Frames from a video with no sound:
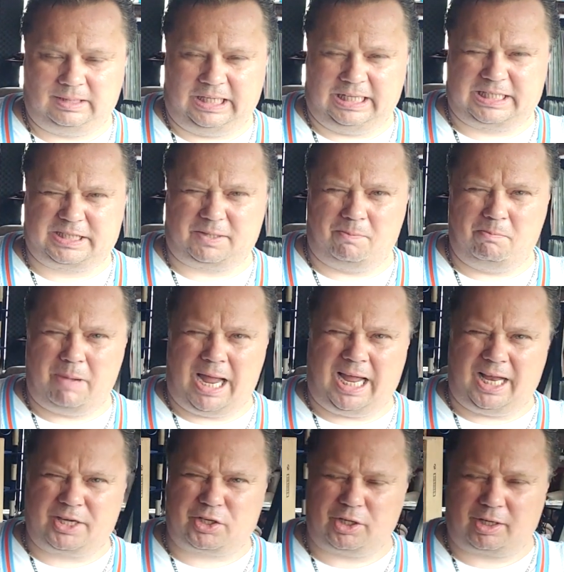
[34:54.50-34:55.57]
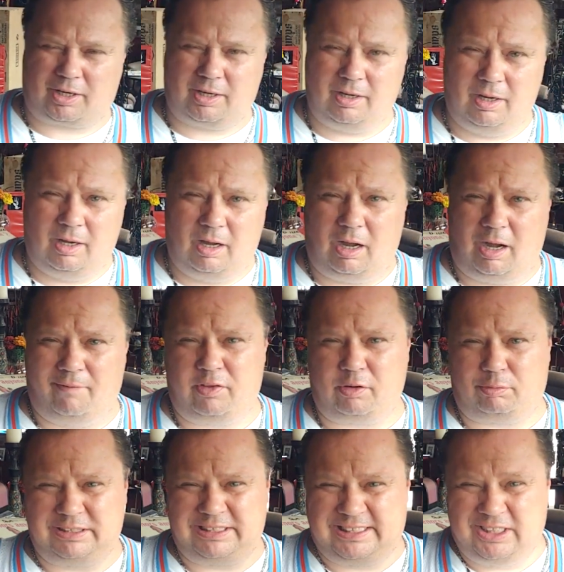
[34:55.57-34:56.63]
It's the magic of the
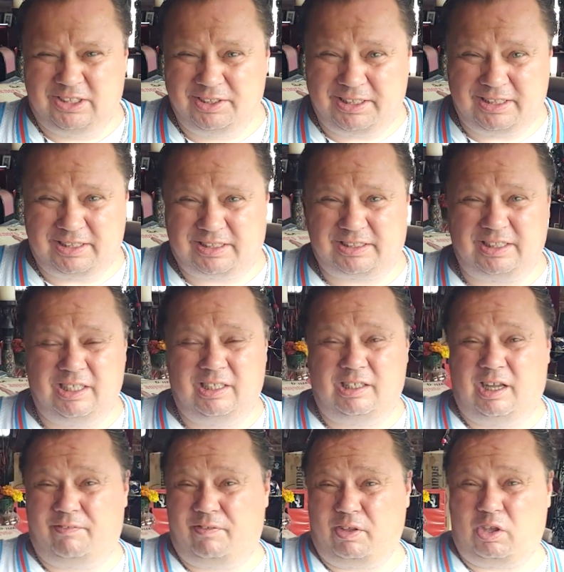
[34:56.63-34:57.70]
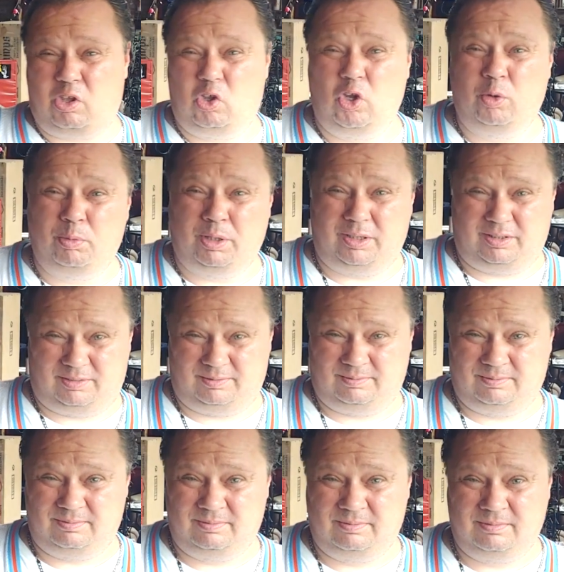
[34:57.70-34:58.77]
resilience of the human,
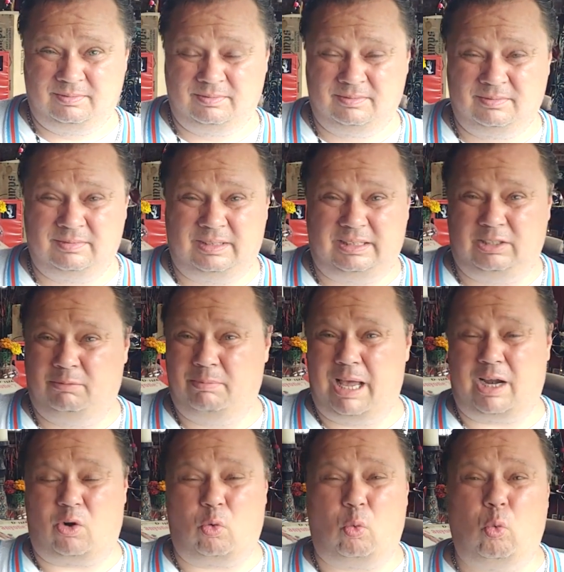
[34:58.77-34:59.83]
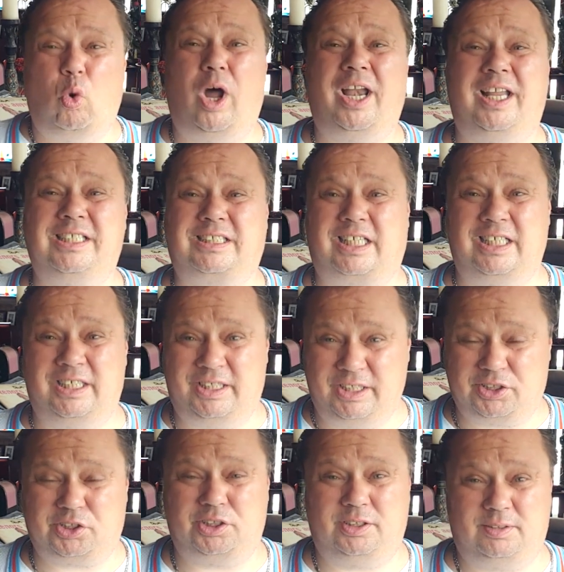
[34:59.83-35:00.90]
no matter what his
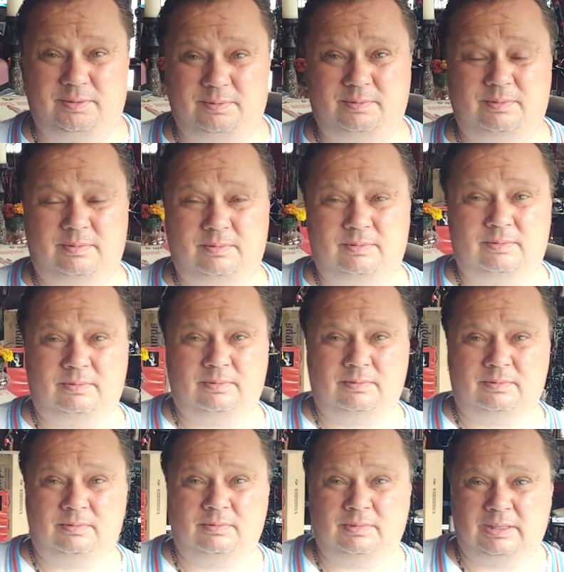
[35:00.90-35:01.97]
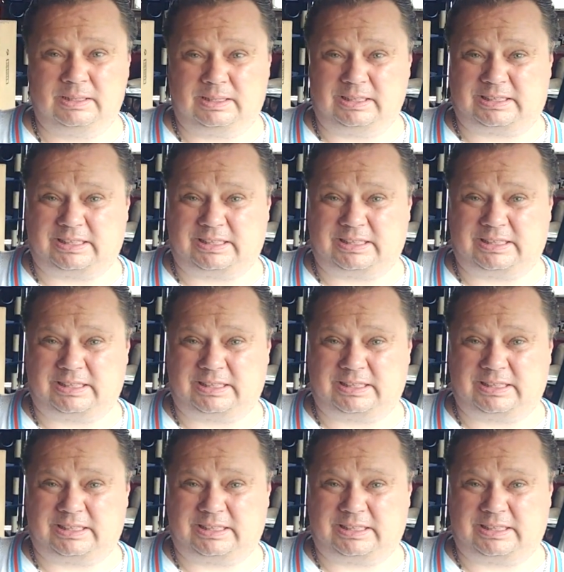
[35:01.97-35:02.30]
condition, to